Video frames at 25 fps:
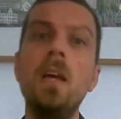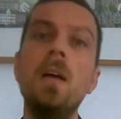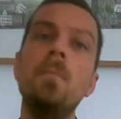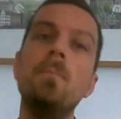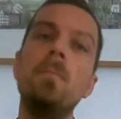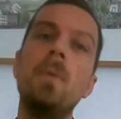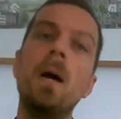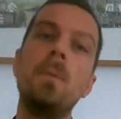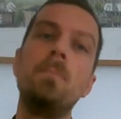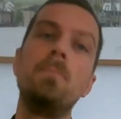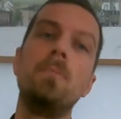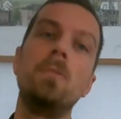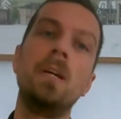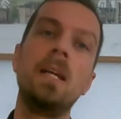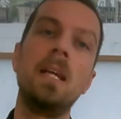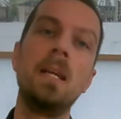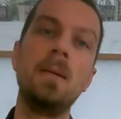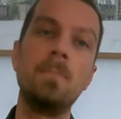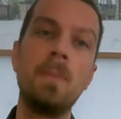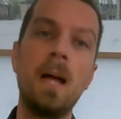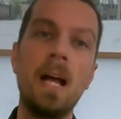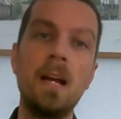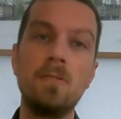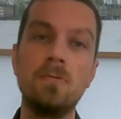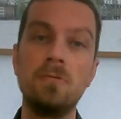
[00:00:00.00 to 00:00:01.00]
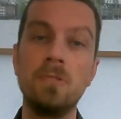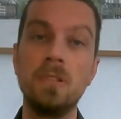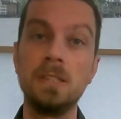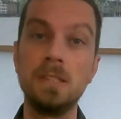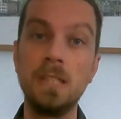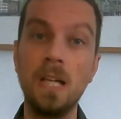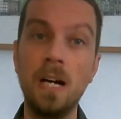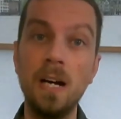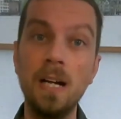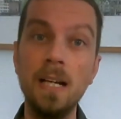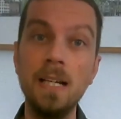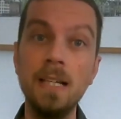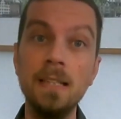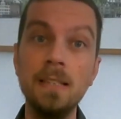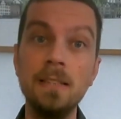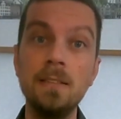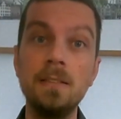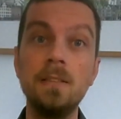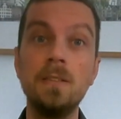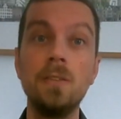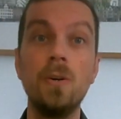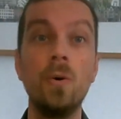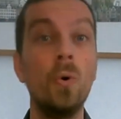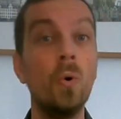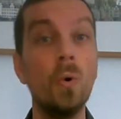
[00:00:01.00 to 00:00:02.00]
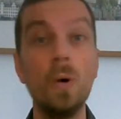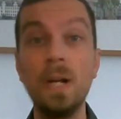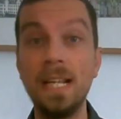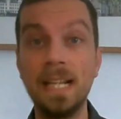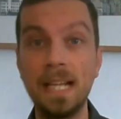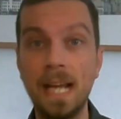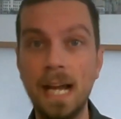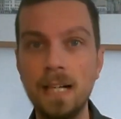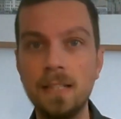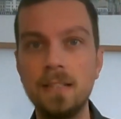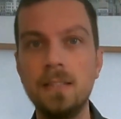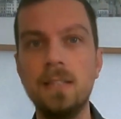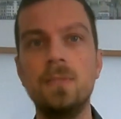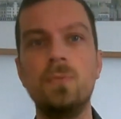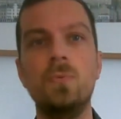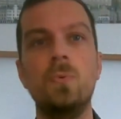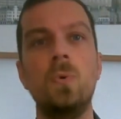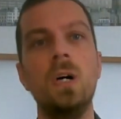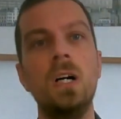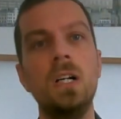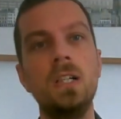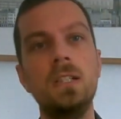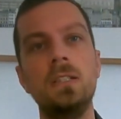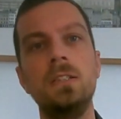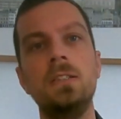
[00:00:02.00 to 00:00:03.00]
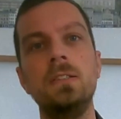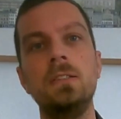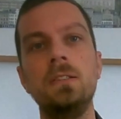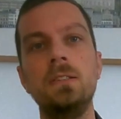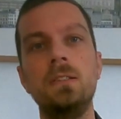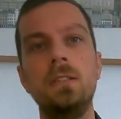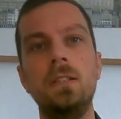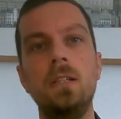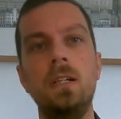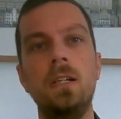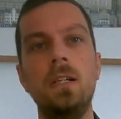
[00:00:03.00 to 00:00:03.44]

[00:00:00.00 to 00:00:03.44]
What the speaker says: by bringing back retired or inactive workers,